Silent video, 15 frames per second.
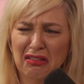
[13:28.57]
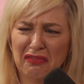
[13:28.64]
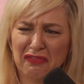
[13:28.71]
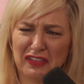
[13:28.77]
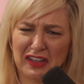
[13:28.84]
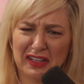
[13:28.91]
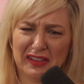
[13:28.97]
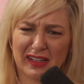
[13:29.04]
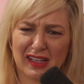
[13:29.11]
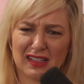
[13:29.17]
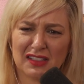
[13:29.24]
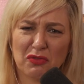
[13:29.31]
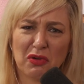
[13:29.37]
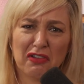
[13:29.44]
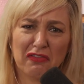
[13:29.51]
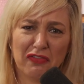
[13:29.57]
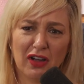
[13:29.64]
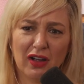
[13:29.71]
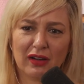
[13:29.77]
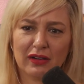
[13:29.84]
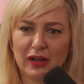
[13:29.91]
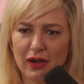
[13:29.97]
Feelings. You want to
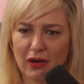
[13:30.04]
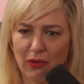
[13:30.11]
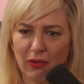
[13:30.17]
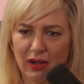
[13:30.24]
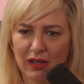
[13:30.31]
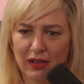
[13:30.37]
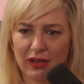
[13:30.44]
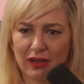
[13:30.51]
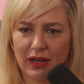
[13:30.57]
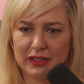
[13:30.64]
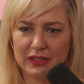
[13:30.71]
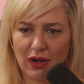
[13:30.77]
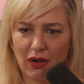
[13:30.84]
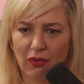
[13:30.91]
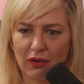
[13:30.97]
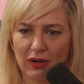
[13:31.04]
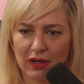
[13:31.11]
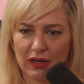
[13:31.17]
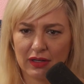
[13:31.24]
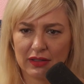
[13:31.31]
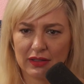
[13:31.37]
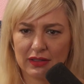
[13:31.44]
fuck? No, I don't.
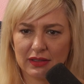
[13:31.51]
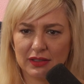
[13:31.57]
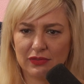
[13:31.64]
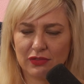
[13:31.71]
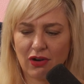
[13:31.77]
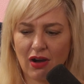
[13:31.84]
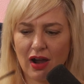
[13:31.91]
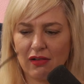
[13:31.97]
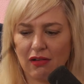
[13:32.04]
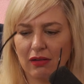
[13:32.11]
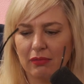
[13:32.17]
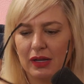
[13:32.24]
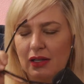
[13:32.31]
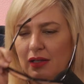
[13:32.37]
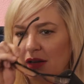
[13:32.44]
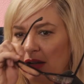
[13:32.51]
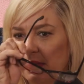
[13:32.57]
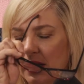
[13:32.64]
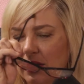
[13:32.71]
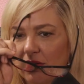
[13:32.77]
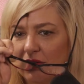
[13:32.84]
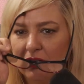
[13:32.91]
You've cried on me. You're not
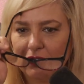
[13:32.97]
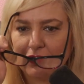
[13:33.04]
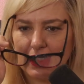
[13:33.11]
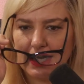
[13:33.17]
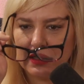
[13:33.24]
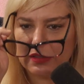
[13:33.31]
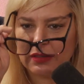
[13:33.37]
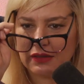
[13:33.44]
my girlfriend.